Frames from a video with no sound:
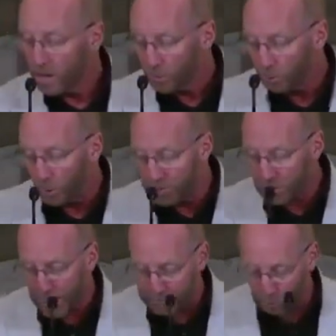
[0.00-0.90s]
Romans
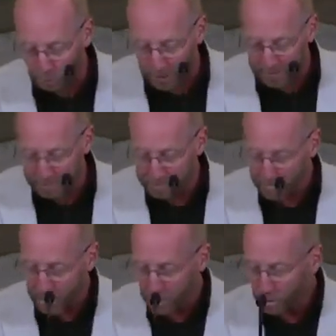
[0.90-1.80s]
chapter 1.
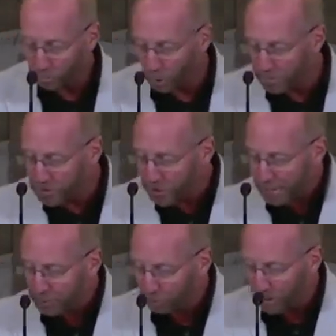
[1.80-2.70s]
Romans
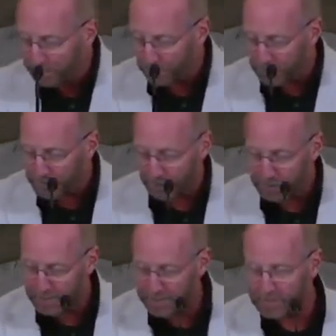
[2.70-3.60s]
chapter 1 verse
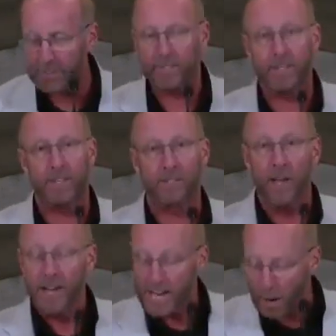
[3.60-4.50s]
13 says this,
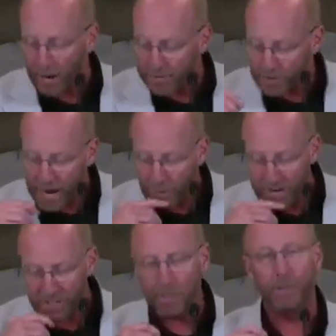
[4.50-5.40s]
"Now I do not want you to